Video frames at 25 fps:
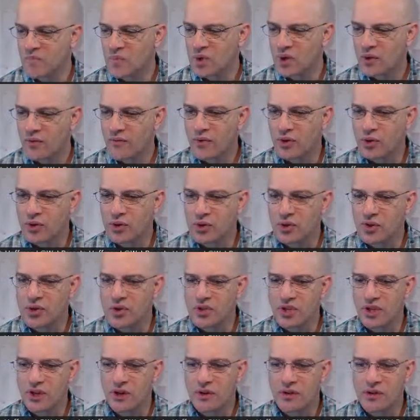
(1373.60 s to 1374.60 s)
Look for
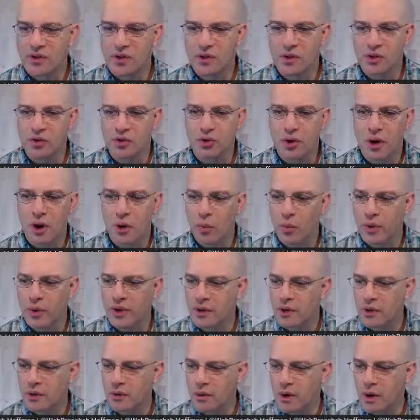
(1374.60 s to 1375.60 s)
stickers in the truck
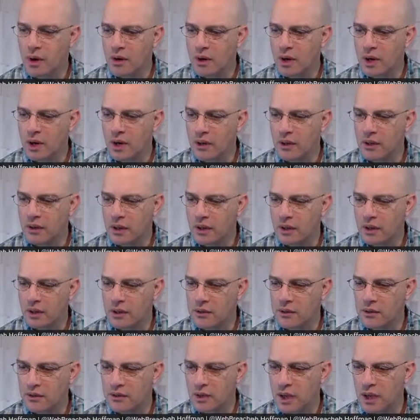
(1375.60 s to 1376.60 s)
window. All right,
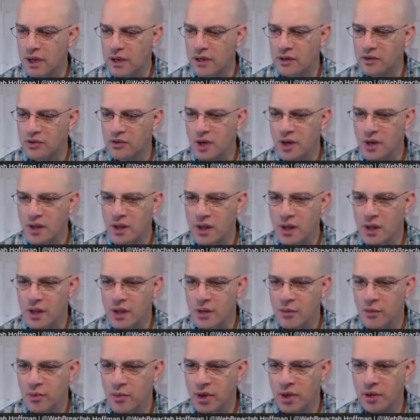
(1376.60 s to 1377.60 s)
I could try that
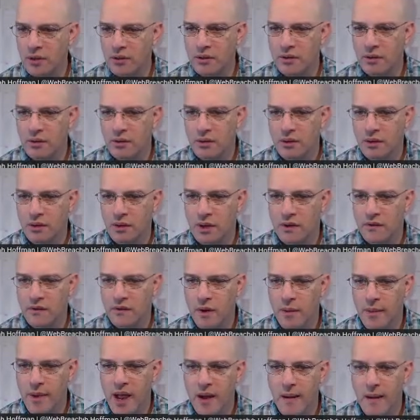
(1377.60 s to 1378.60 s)
in a minute. Let's
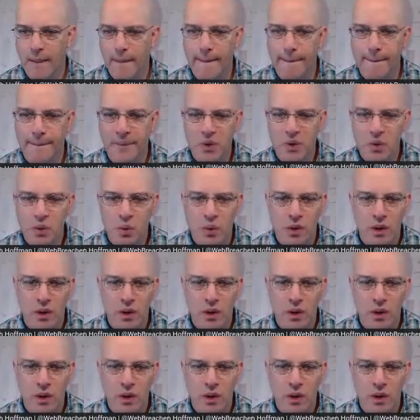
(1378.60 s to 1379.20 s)
go back. Pew.